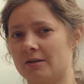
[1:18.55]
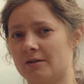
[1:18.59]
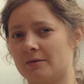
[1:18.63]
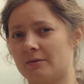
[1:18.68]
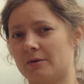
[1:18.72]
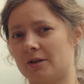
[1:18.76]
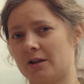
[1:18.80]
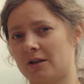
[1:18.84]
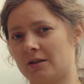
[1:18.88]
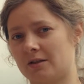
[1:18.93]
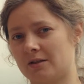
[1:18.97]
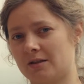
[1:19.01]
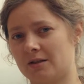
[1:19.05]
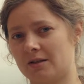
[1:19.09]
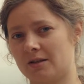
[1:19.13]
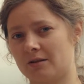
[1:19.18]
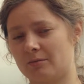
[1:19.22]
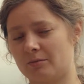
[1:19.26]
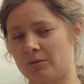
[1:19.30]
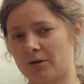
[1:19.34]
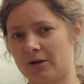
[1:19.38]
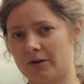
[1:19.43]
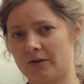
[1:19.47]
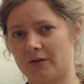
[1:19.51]
as we can
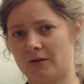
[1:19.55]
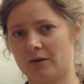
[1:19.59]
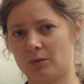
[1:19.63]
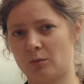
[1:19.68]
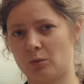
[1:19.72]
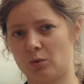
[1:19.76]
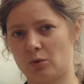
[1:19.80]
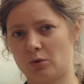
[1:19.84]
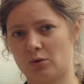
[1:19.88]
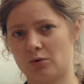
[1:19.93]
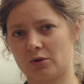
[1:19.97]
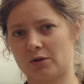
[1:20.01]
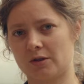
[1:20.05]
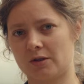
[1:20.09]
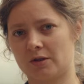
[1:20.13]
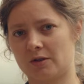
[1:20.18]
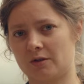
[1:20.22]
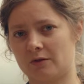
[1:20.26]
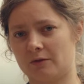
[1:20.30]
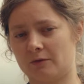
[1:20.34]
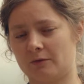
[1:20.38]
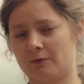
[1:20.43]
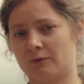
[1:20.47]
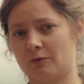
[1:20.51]
see by the
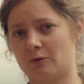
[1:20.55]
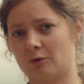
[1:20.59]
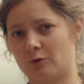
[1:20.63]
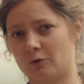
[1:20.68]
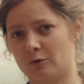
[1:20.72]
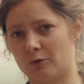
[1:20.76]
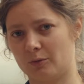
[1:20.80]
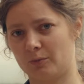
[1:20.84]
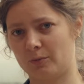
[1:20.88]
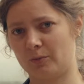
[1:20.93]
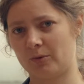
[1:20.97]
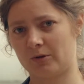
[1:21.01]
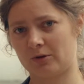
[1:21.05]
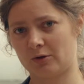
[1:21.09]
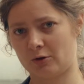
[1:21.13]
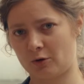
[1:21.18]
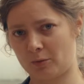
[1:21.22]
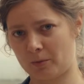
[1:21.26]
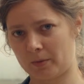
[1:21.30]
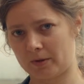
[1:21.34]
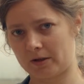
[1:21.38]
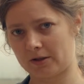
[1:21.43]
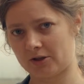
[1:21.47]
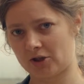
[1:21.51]
votes for
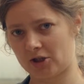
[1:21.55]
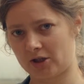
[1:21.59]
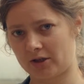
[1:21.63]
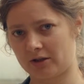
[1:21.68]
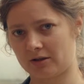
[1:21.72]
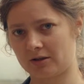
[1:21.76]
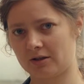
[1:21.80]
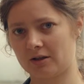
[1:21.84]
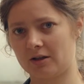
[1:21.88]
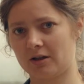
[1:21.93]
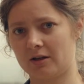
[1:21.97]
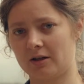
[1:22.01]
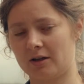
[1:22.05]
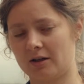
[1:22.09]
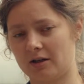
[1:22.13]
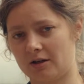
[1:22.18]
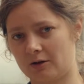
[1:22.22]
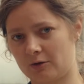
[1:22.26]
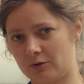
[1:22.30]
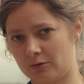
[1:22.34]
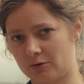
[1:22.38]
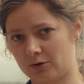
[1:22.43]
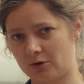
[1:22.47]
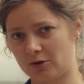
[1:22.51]
Petro Poroshenko,
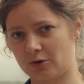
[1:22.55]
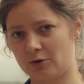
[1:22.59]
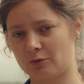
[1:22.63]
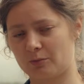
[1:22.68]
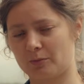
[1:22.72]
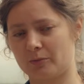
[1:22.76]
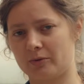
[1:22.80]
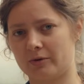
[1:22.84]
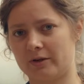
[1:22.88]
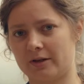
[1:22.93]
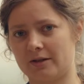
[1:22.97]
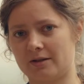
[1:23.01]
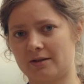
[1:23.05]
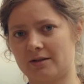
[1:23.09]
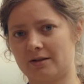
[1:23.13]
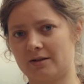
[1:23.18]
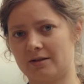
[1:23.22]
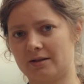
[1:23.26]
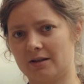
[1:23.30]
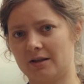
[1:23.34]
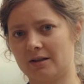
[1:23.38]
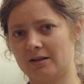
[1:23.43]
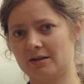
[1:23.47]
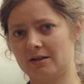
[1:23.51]
our new
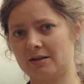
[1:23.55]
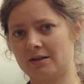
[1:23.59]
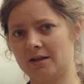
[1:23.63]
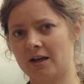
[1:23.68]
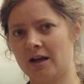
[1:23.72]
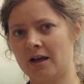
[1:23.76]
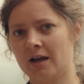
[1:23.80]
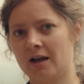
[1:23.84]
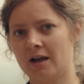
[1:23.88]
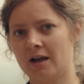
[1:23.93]
president.